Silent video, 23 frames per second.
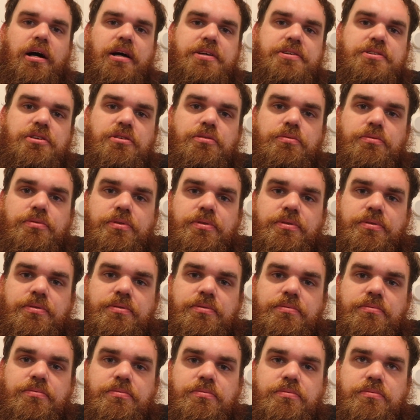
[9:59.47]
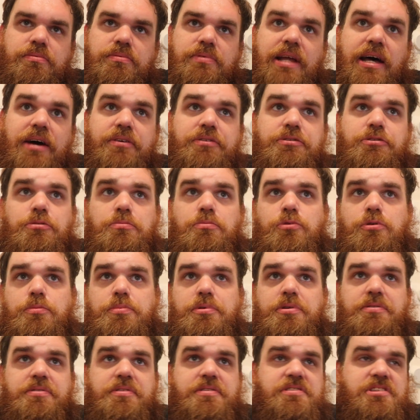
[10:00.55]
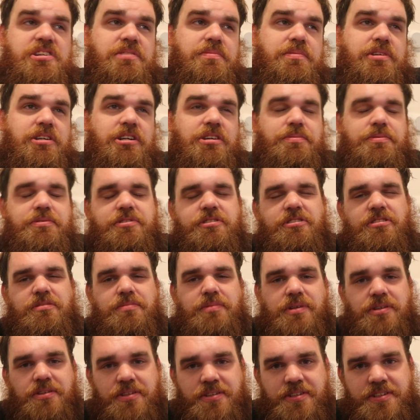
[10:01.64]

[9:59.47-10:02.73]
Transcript: So now with no more birthdays coming up until about